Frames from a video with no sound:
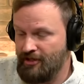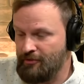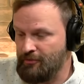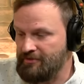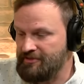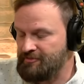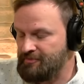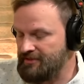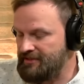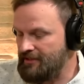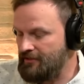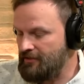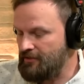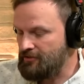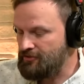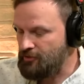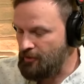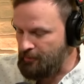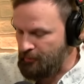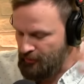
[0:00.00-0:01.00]
unreleased
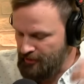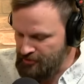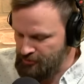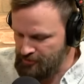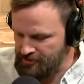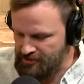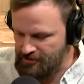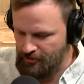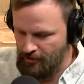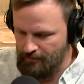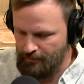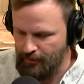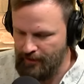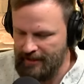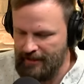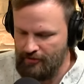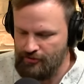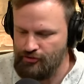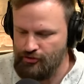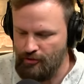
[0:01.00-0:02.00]
material. So Prince was
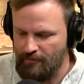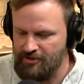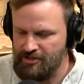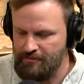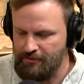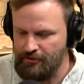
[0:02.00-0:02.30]
putting out so much